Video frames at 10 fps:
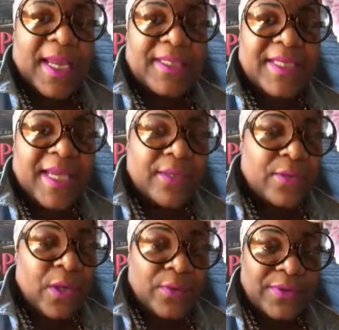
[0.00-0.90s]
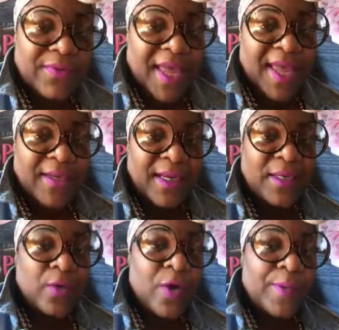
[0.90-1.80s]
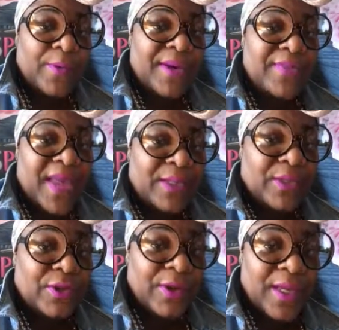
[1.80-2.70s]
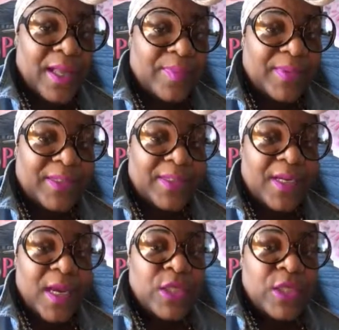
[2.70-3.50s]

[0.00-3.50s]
and take note of that and incorporate that in your company.